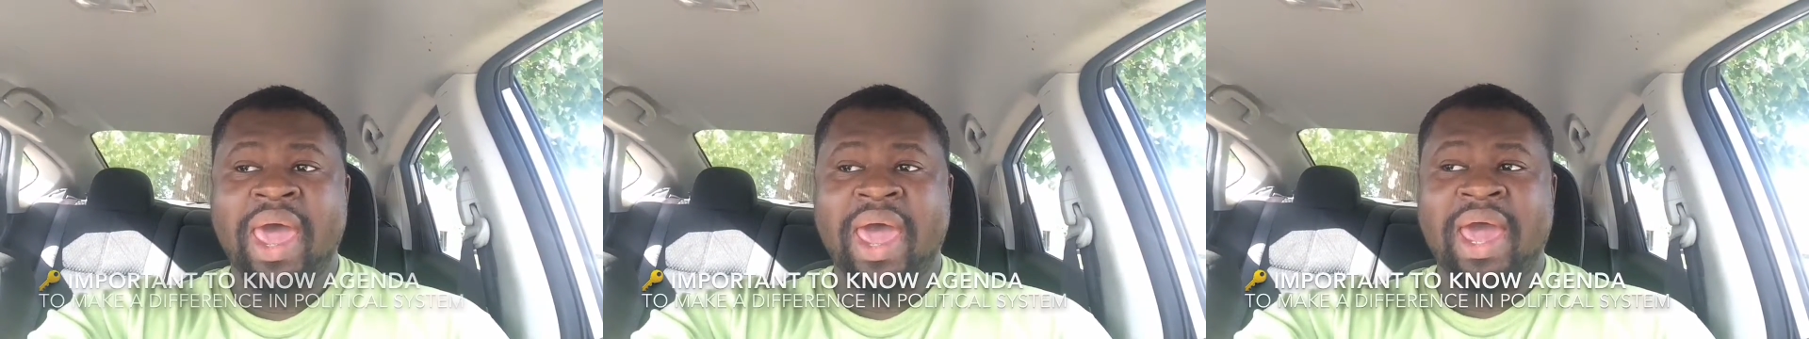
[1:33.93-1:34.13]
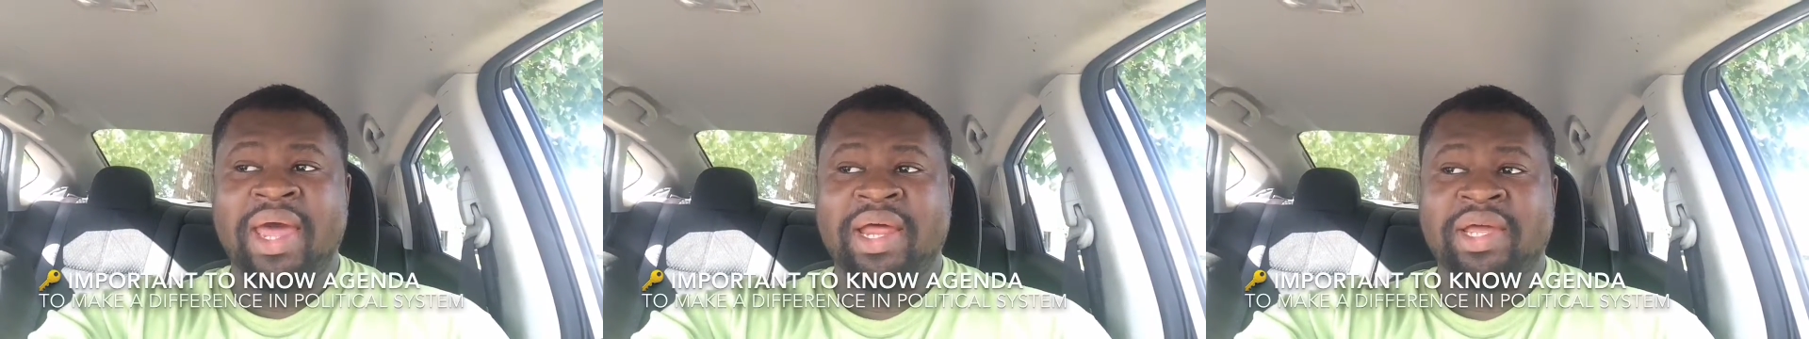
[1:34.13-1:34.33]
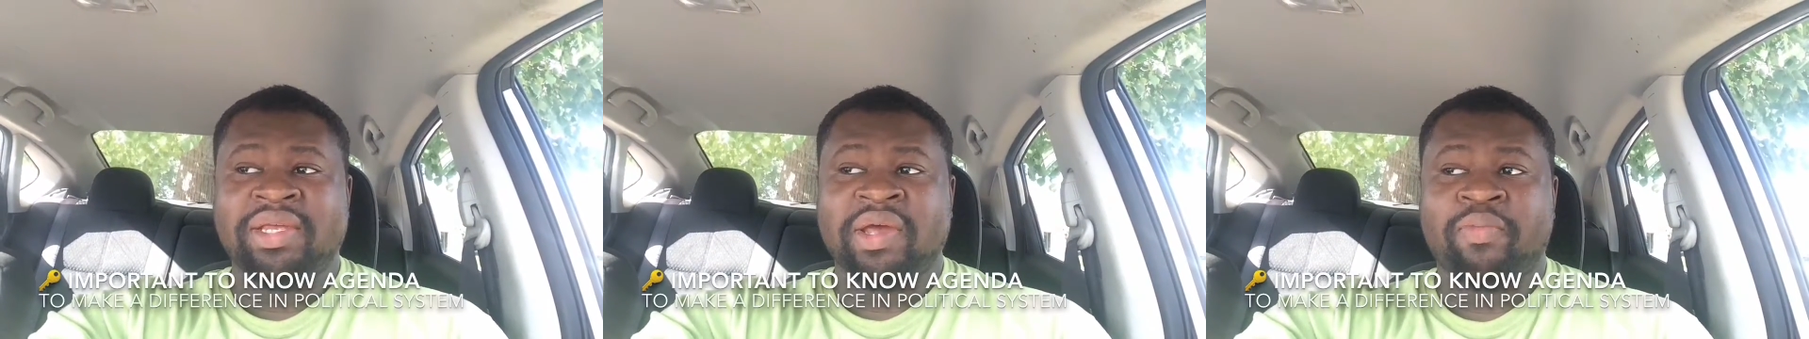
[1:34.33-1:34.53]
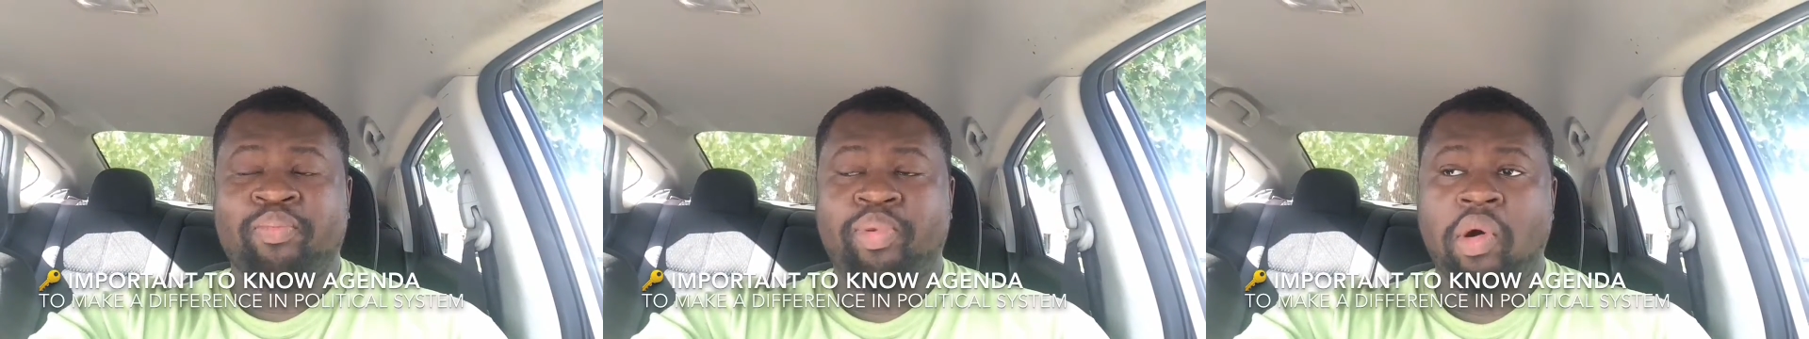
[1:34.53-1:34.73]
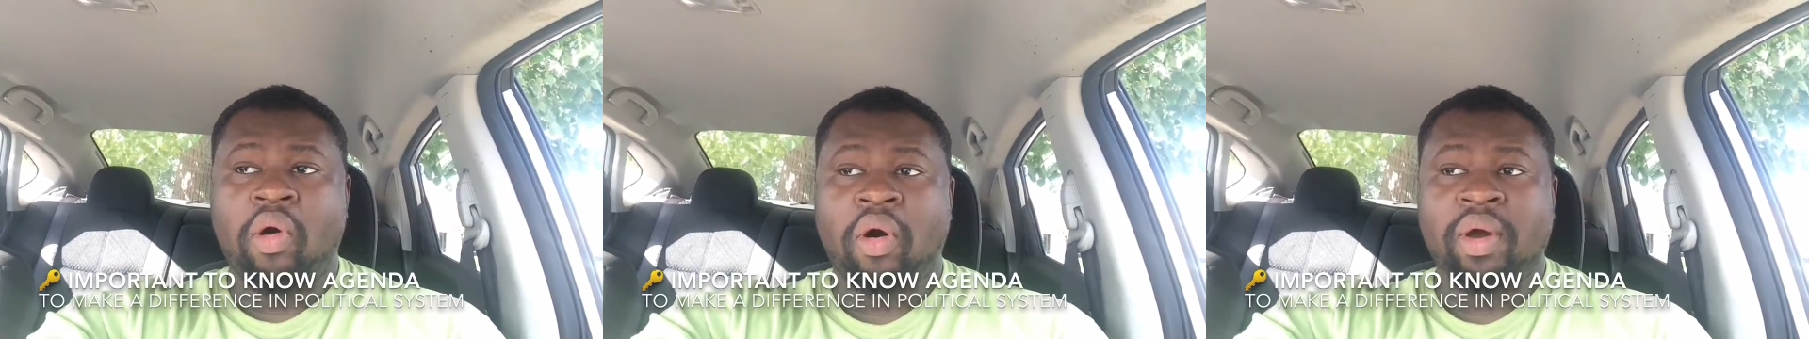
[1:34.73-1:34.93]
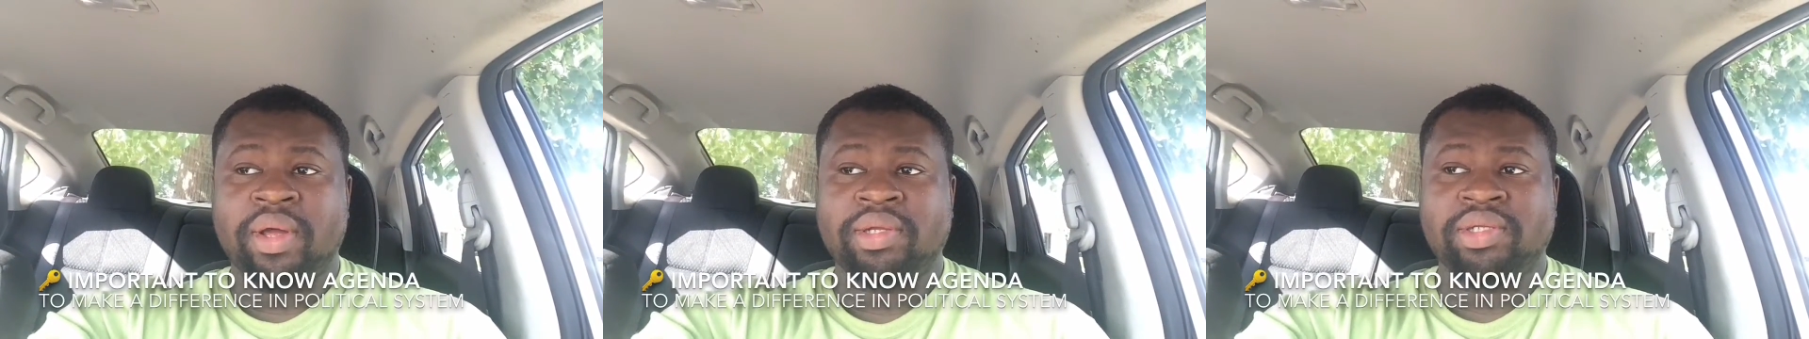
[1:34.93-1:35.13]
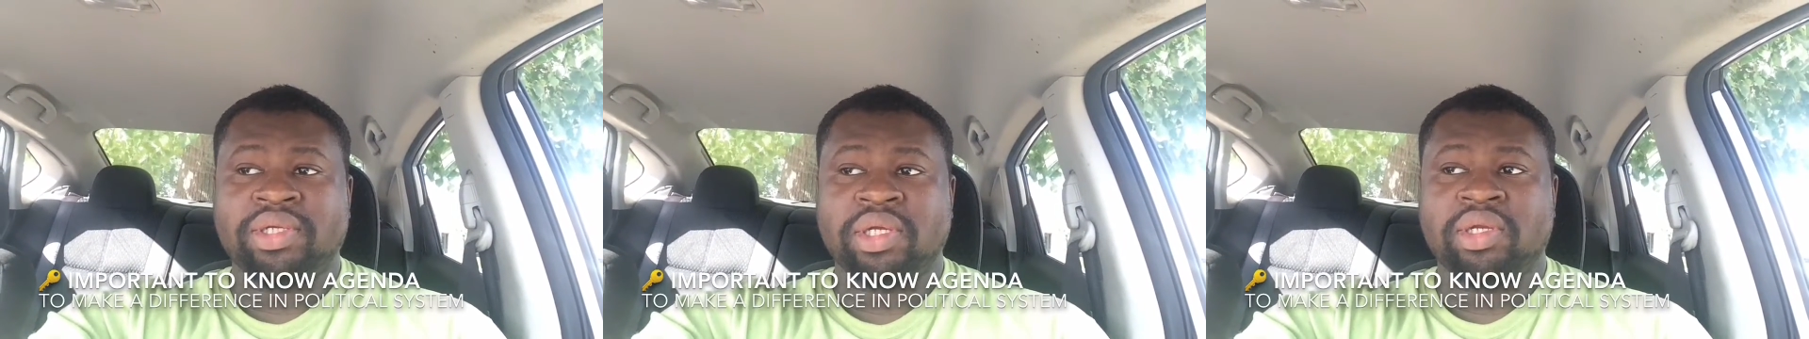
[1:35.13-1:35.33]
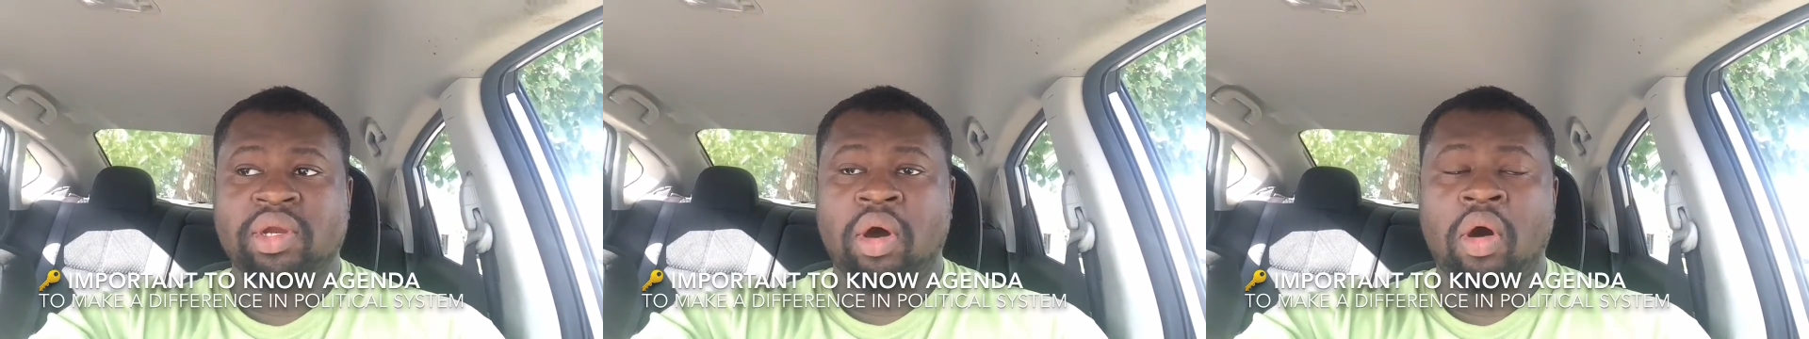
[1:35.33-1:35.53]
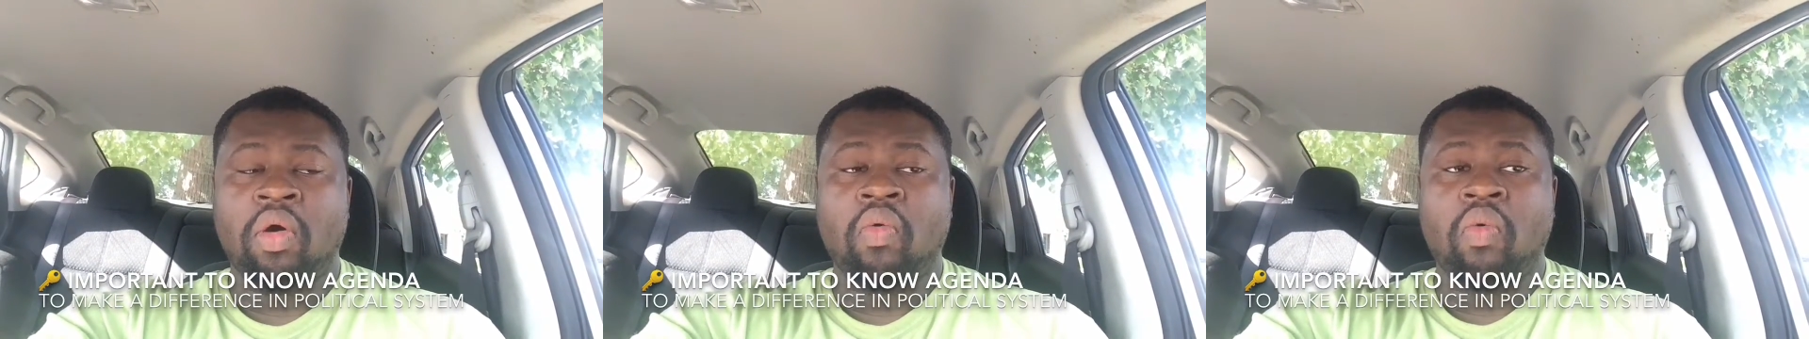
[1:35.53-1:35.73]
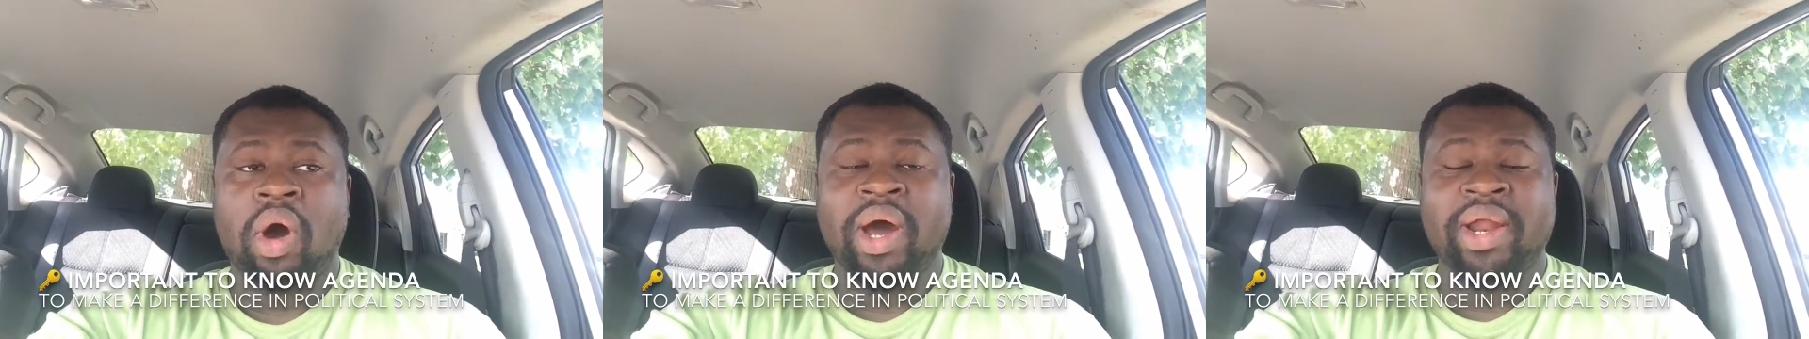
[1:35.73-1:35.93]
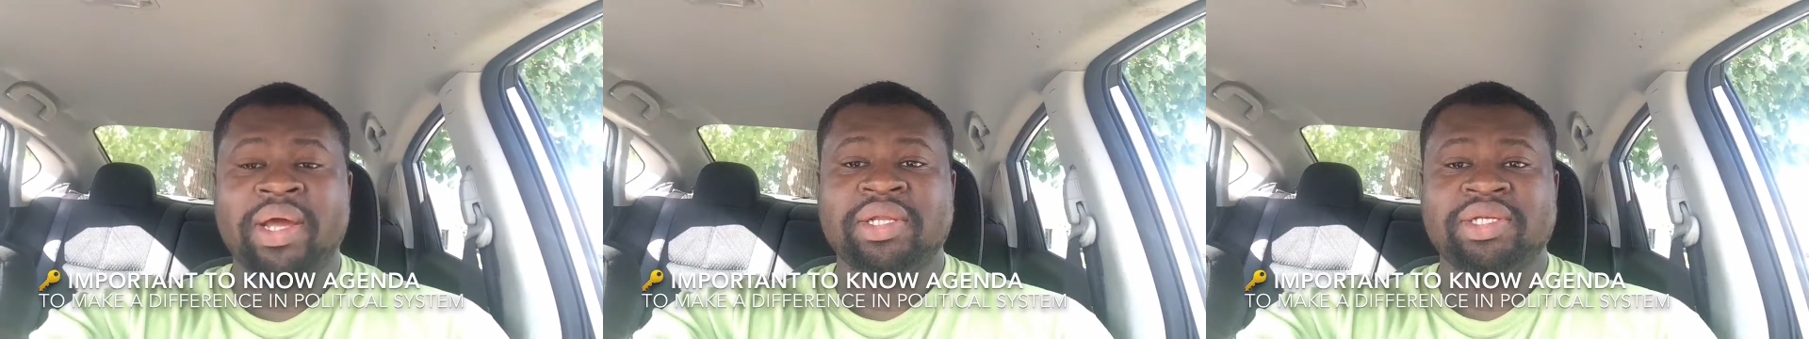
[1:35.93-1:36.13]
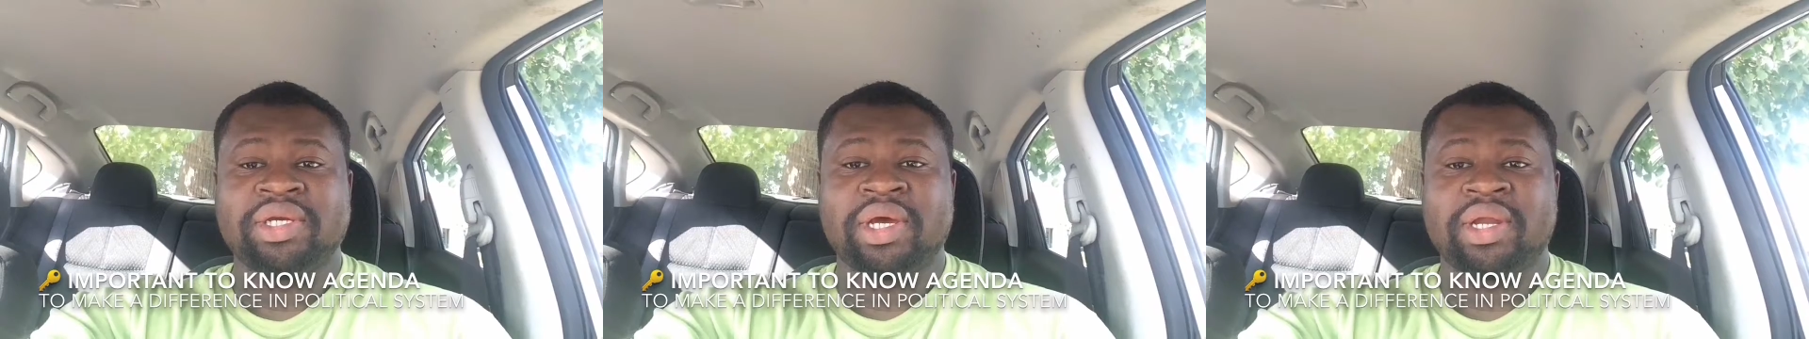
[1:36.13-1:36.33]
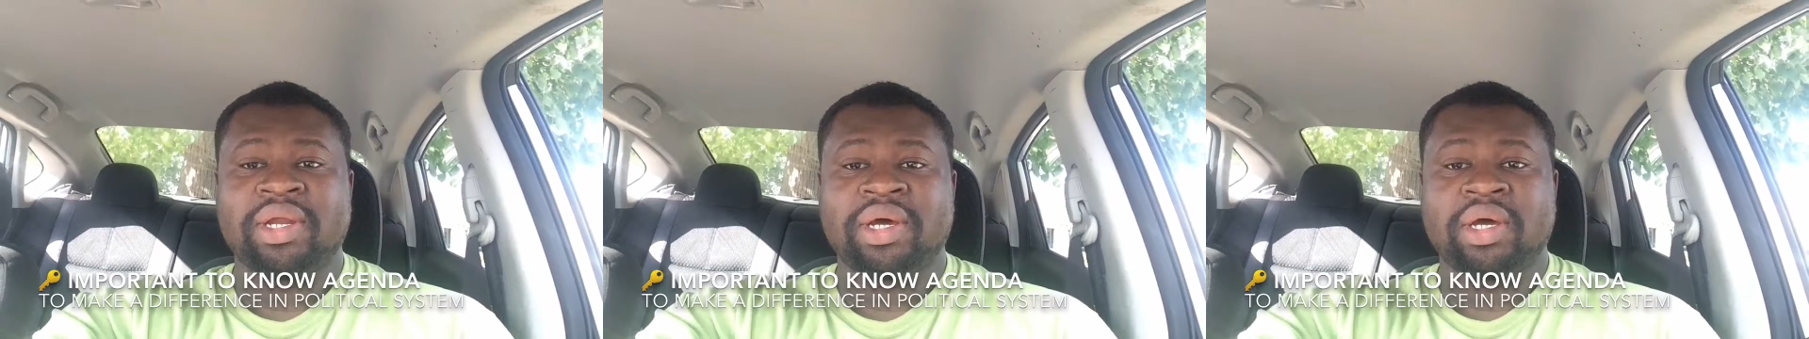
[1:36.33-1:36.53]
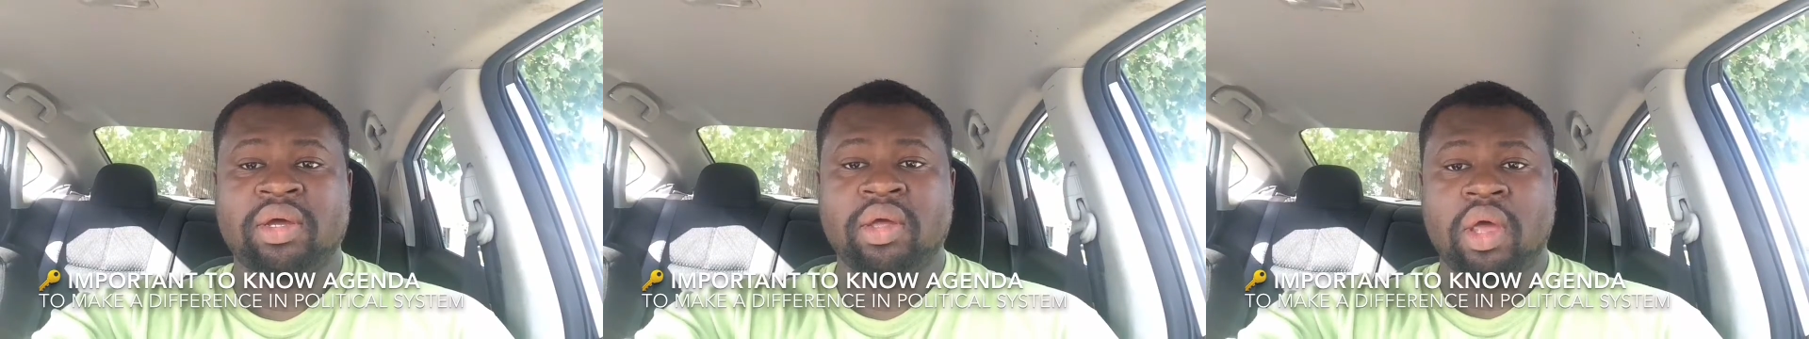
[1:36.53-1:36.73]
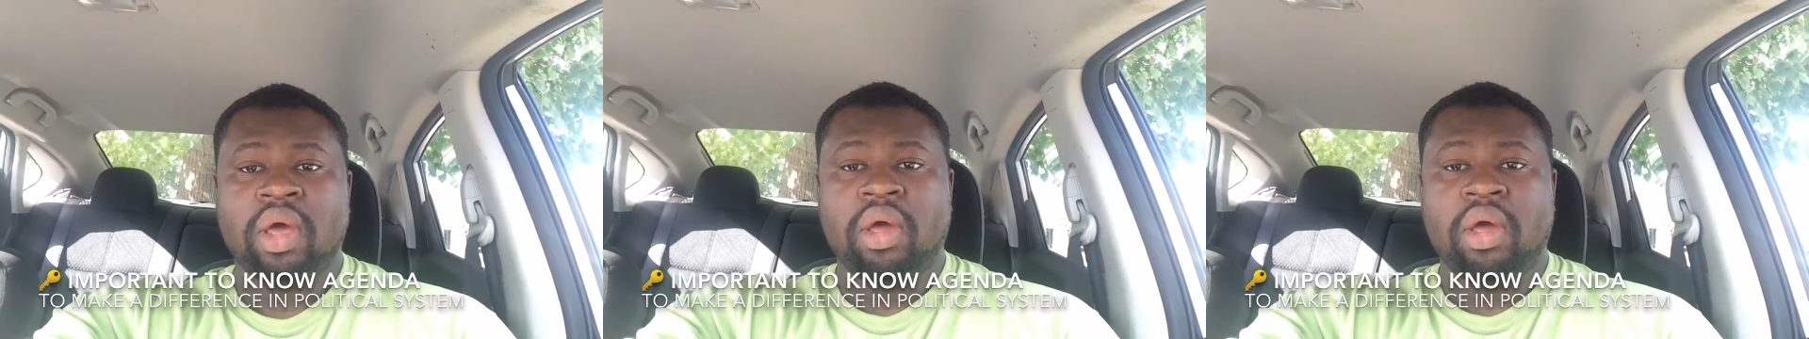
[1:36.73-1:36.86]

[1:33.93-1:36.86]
It is important to know what agenda